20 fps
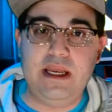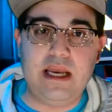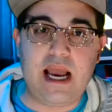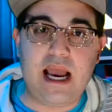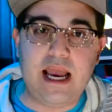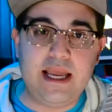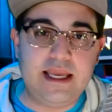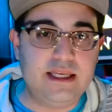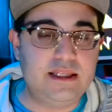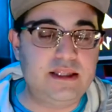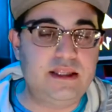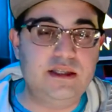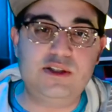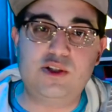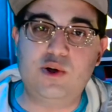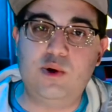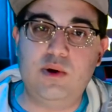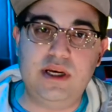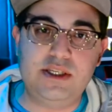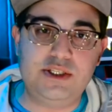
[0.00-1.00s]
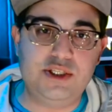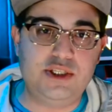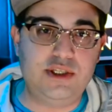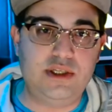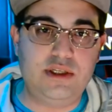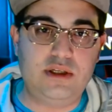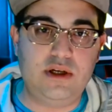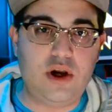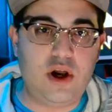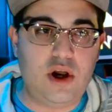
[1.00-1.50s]
I get this
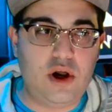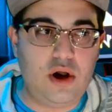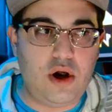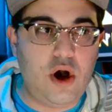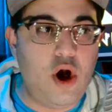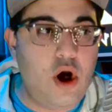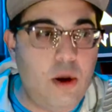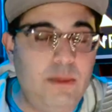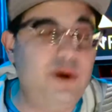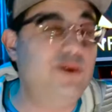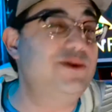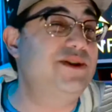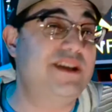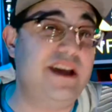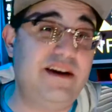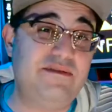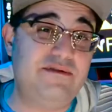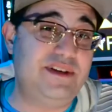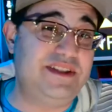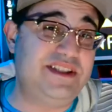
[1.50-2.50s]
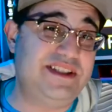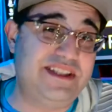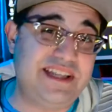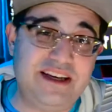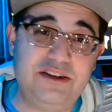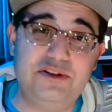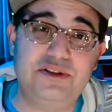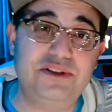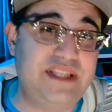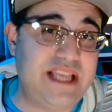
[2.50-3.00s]
question almost every
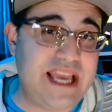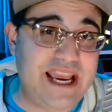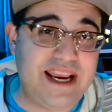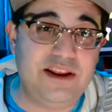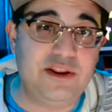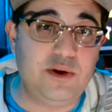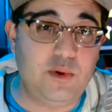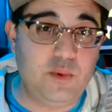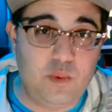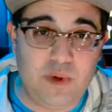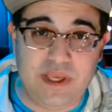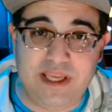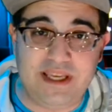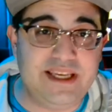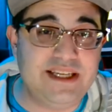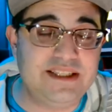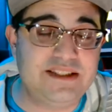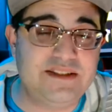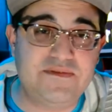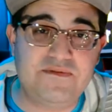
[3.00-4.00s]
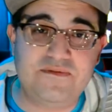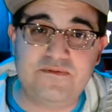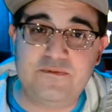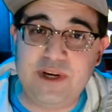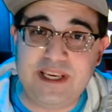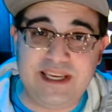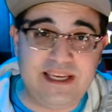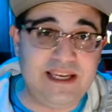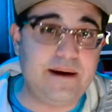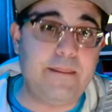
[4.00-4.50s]
single day of the week. It's
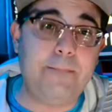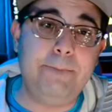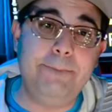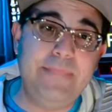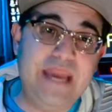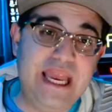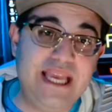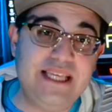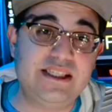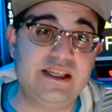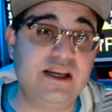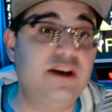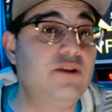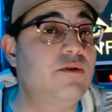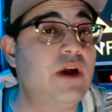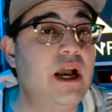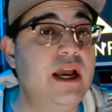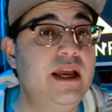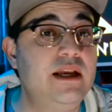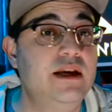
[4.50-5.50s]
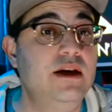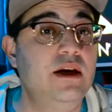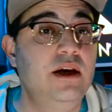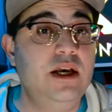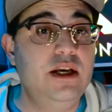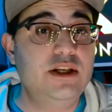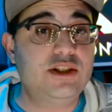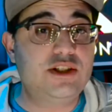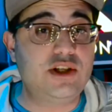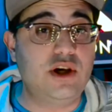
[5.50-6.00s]
freaking amazing, right?
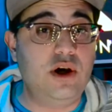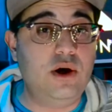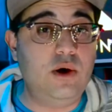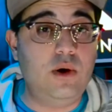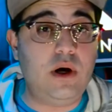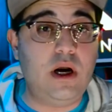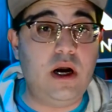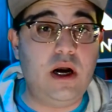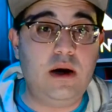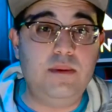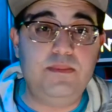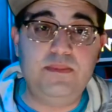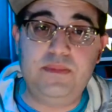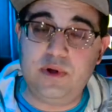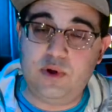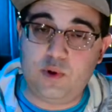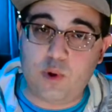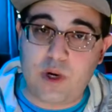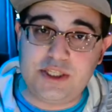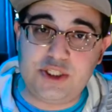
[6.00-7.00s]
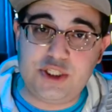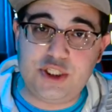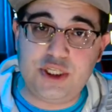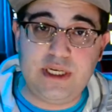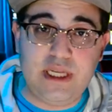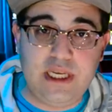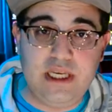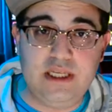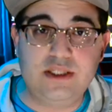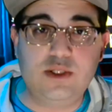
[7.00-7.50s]
So the question
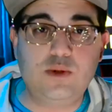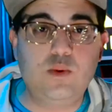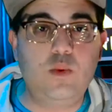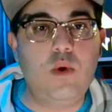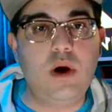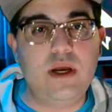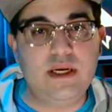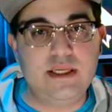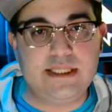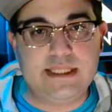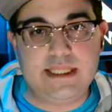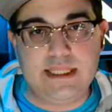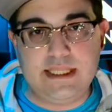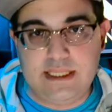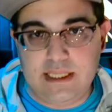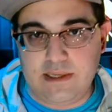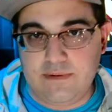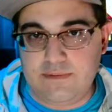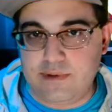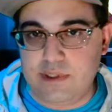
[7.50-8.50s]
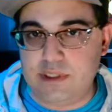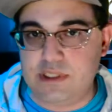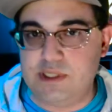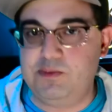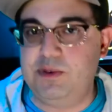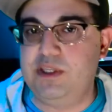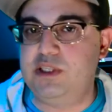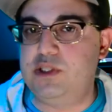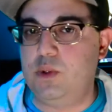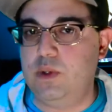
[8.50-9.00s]
is, what is the difference
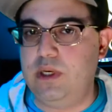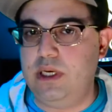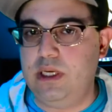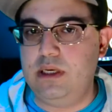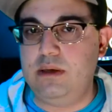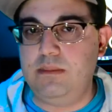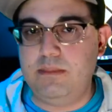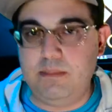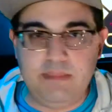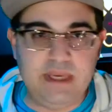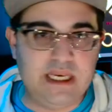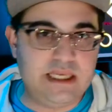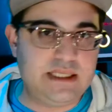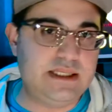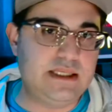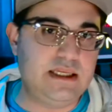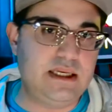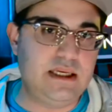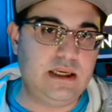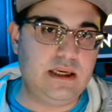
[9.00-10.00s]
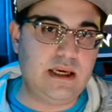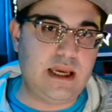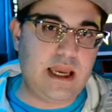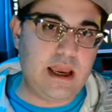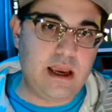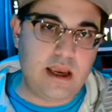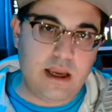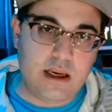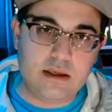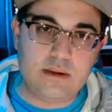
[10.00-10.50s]
between mixing
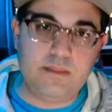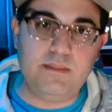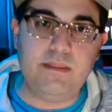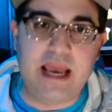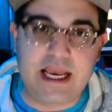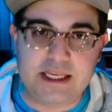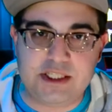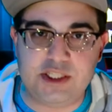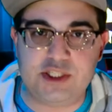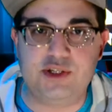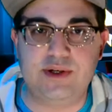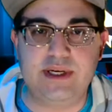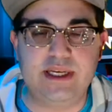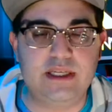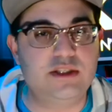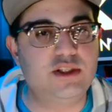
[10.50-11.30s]
and mastering?